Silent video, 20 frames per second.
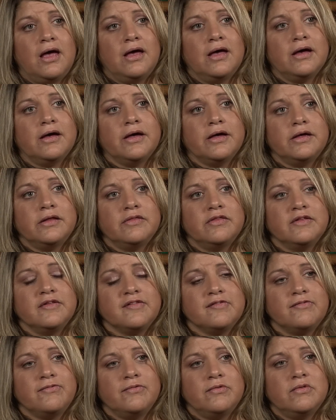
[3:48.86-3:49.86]
And
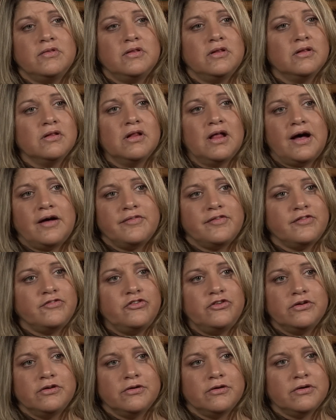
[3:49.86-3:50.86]
this
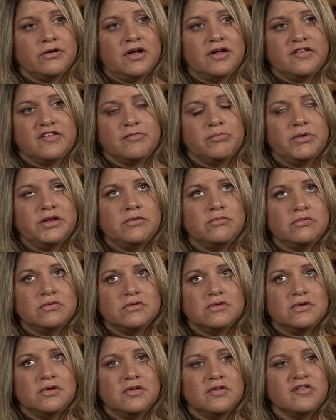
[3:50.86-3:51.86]
last year has
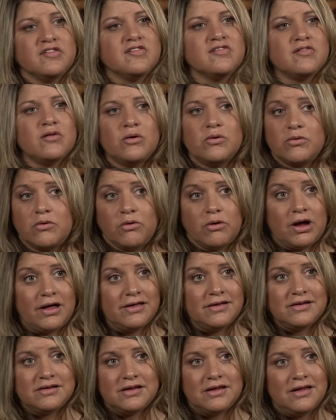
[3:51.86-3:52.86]
been so
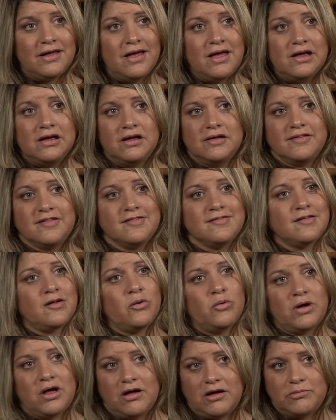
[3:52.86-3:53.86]
great and
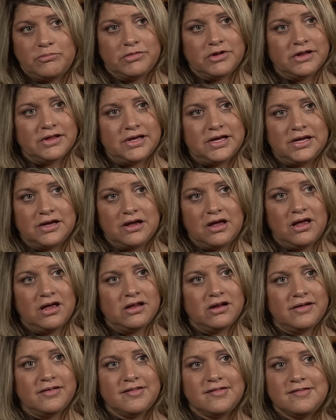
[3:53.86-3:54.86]
so humbling,
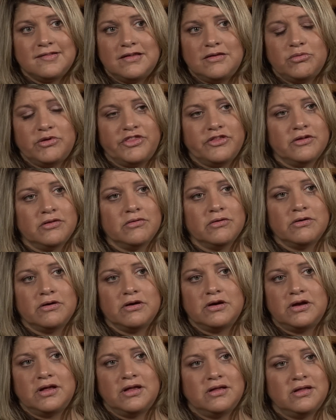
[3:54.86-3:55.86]
and I see what the
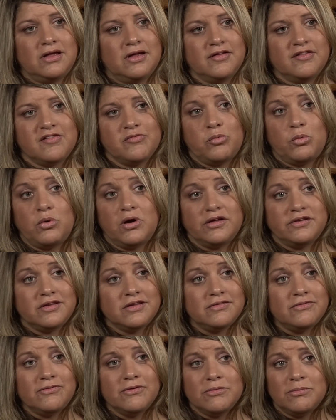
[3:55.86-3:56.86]
Lord has
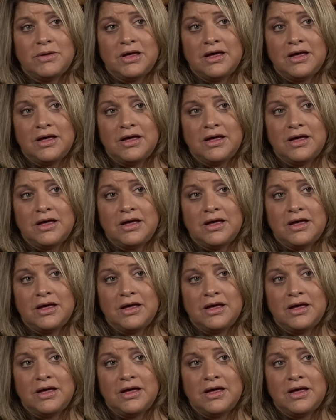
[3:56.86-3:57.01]
wanted for